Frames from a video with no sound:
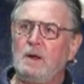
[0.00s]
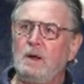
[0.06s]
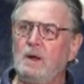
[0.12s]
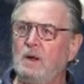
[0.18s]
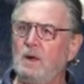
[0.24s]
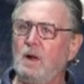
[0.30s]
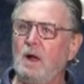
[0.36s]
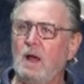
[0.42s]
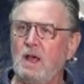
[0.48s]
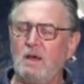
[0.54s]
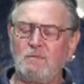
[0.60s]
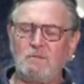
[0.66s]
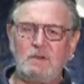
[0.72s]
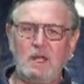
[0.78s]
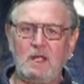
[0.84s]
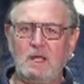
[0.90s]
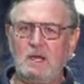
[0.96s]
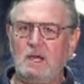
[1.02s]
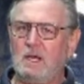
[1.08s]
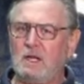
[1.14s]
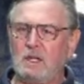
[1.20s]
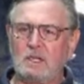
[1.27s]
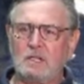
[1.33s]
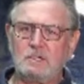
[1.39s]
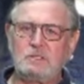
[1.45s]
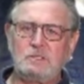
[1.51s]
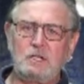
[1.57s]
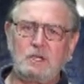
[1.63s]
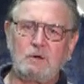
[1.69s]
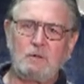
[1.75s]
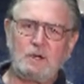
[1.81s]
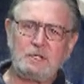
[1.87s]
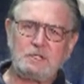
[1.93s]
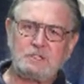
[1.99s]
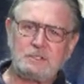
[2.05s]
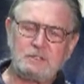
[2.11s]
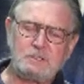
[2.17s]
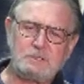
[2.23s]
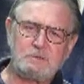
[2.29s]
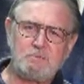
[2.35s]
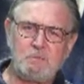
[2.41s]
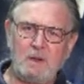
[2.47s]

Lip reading: I have taken into consideration